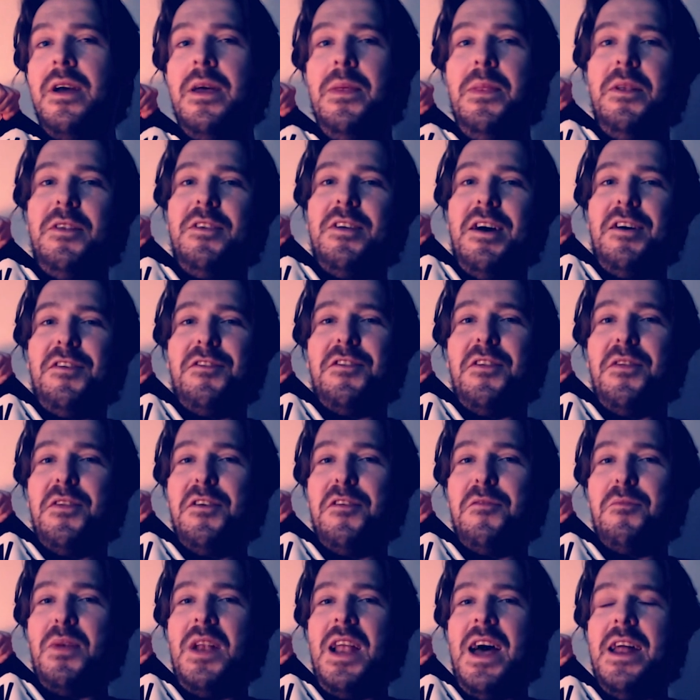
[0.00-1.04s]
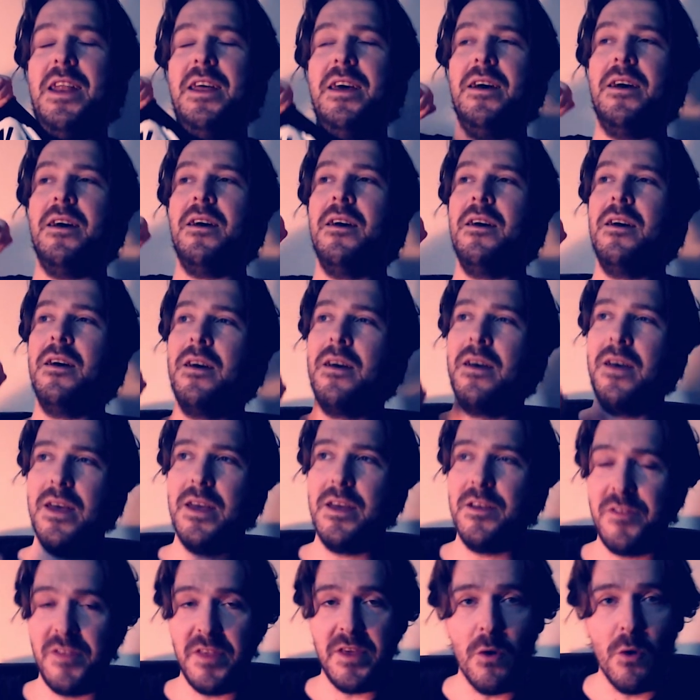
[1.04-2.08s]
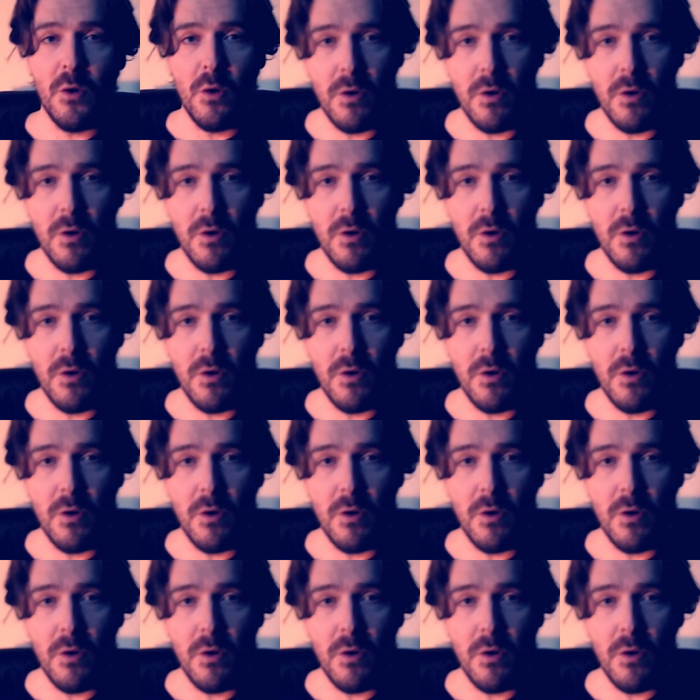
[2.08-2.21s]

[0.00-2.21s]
In the Dust of This Planet, he's the